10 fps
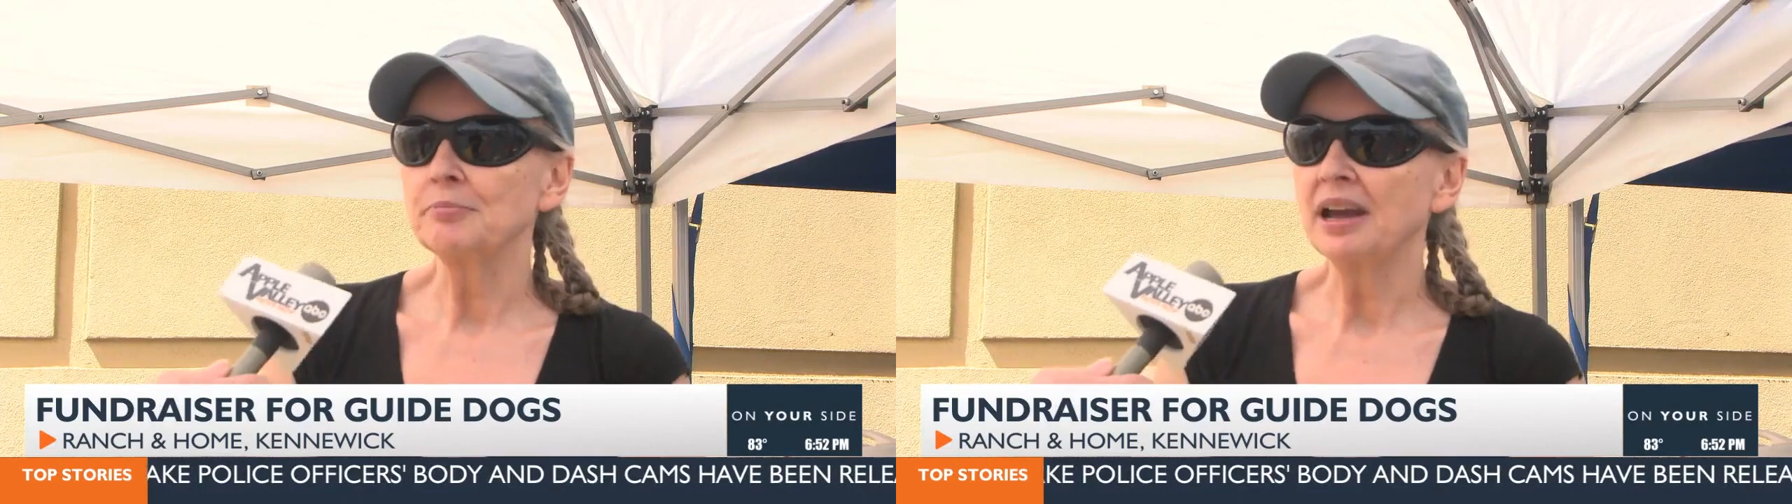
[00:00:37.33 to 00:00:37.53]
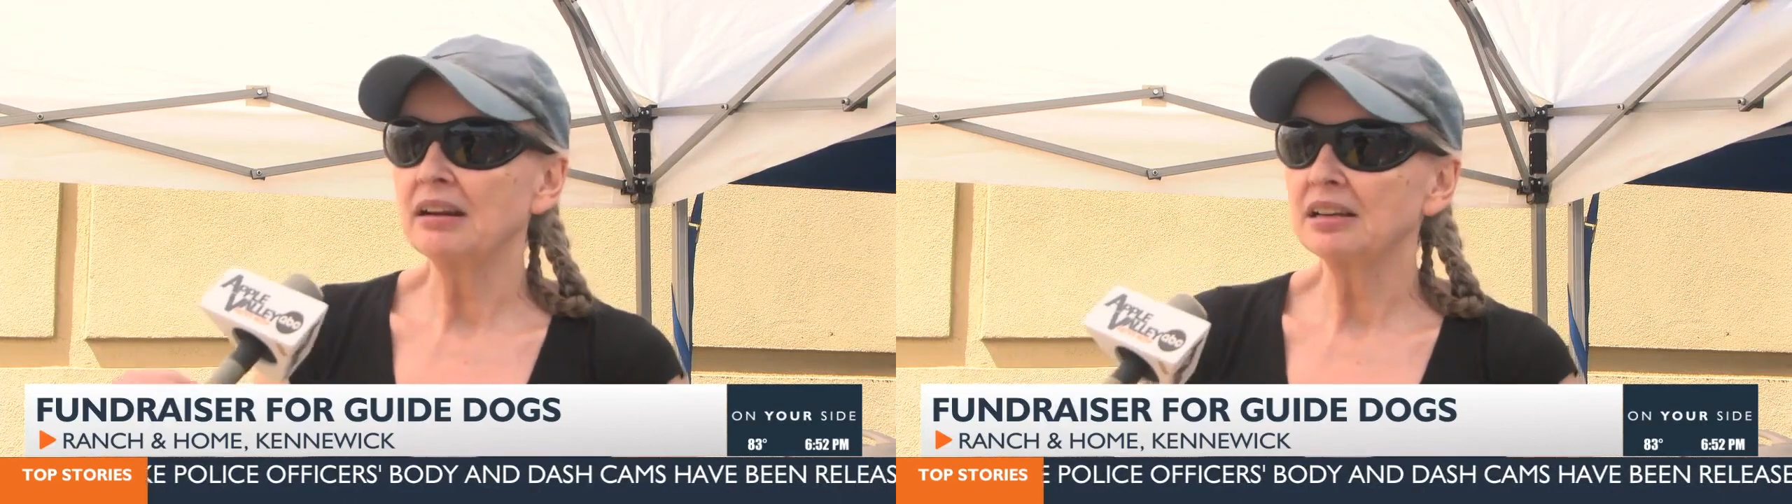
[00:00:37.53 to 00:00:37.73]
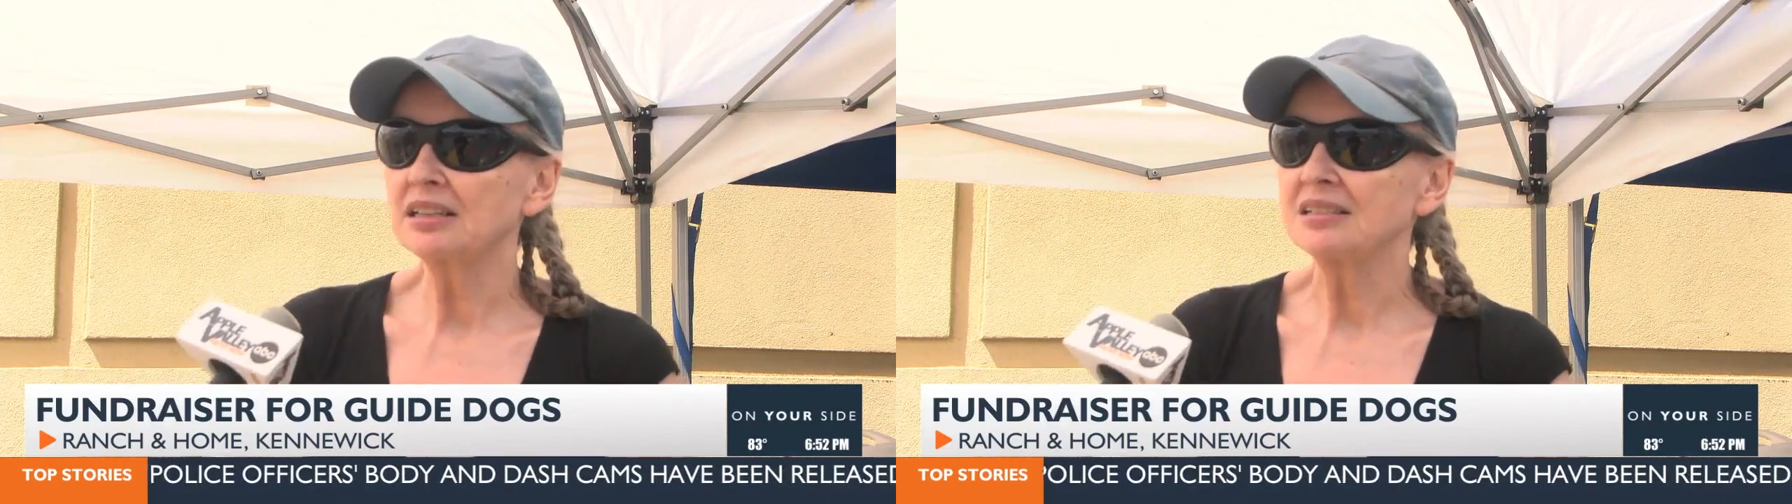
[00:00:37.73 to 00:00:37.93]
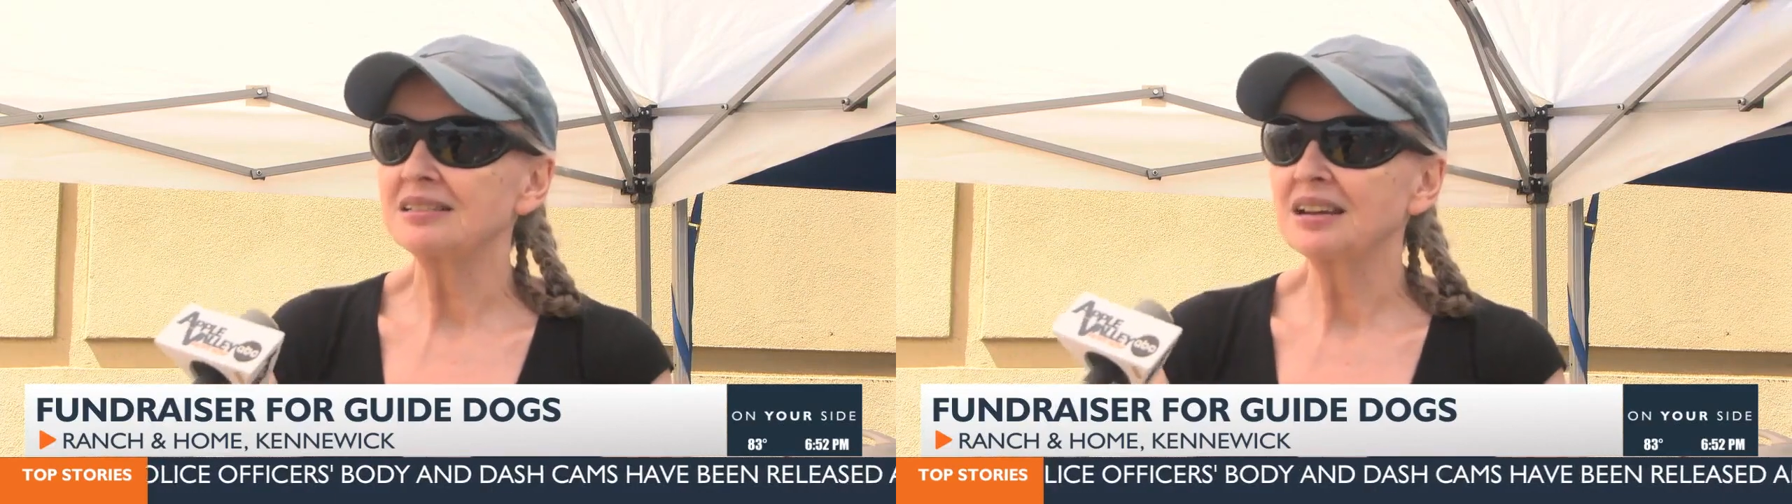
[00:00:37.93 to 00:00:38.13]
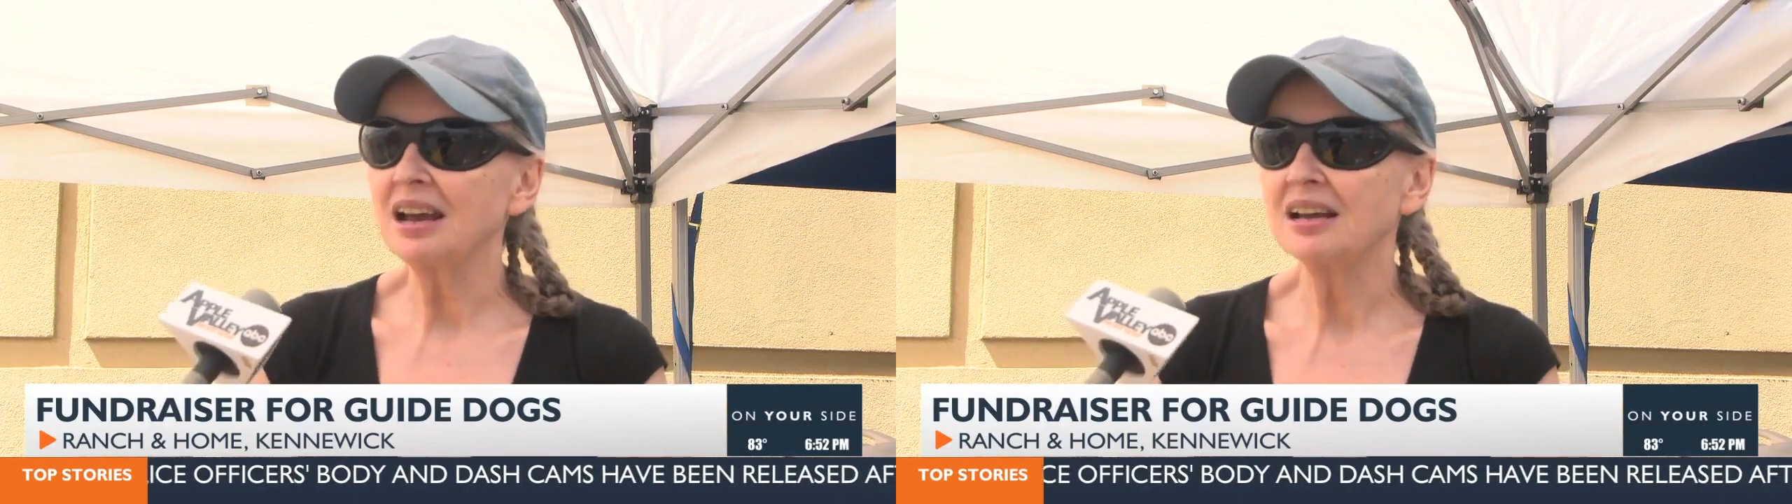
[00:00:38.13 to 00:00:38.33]
America
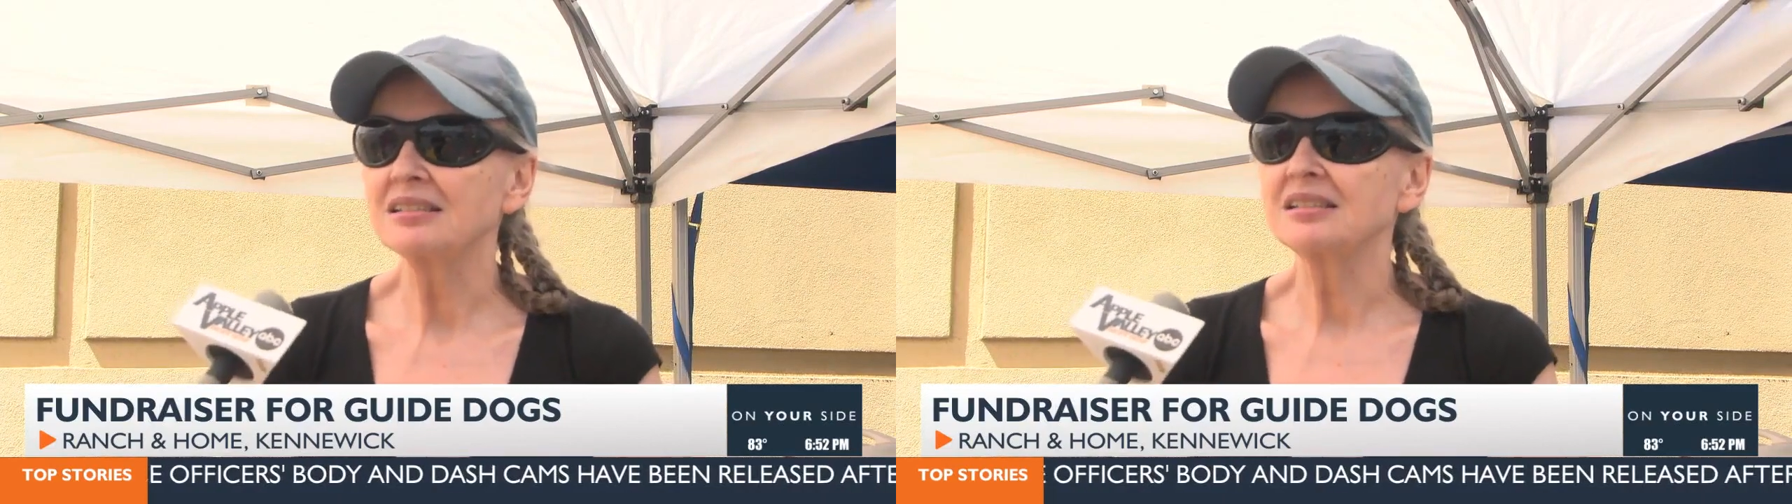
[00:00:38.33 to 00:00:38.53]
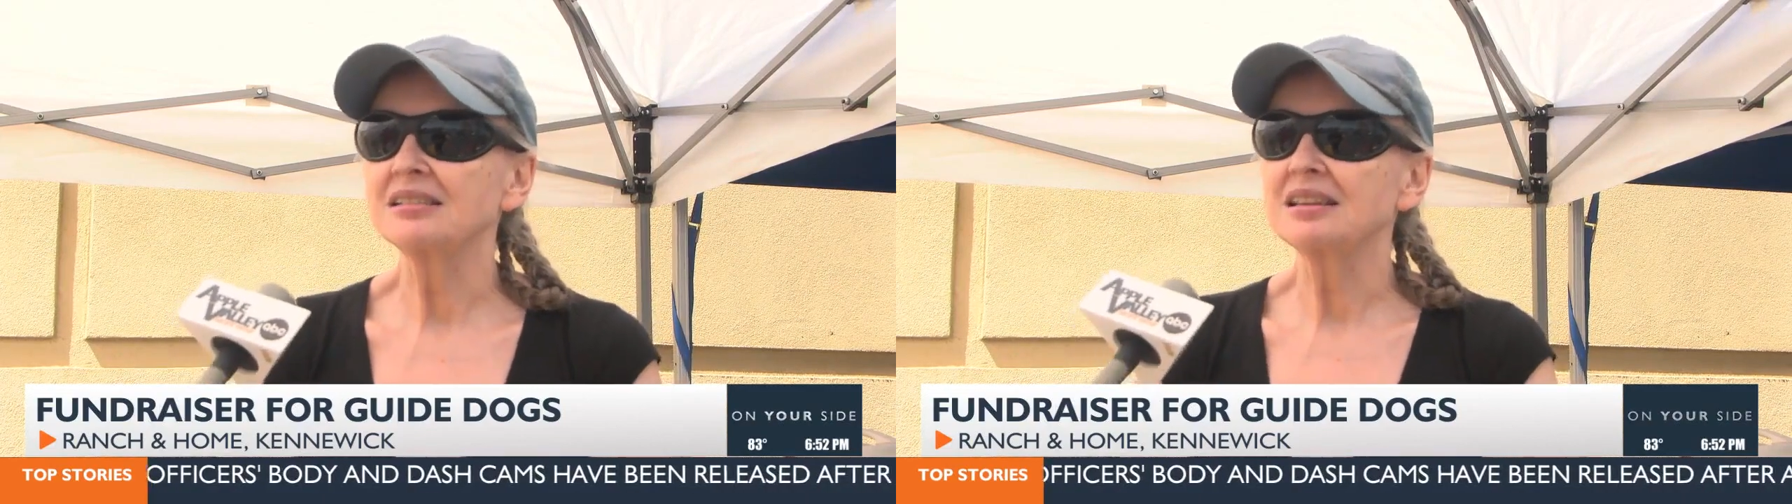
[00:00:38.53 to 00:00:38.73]
does is